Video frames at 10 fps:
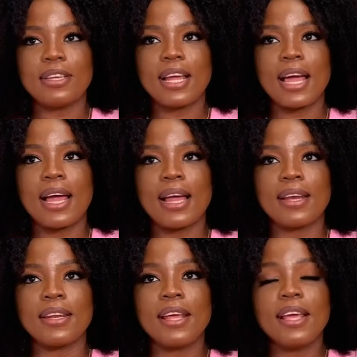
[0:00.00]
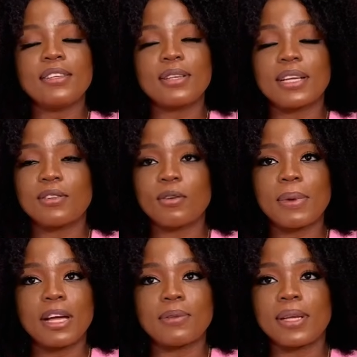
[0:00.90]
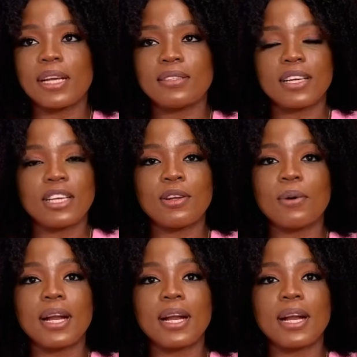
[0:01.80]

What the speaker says: And so I told my husband, I said, you know what,